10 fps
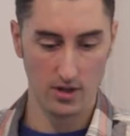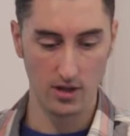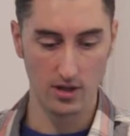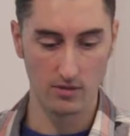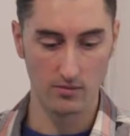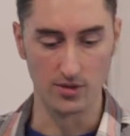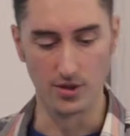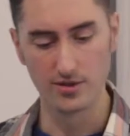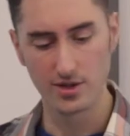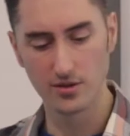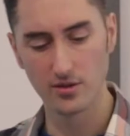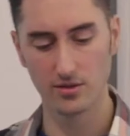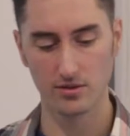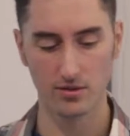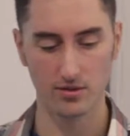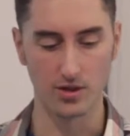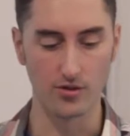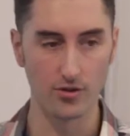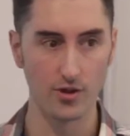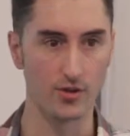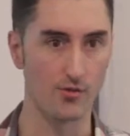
And the concerns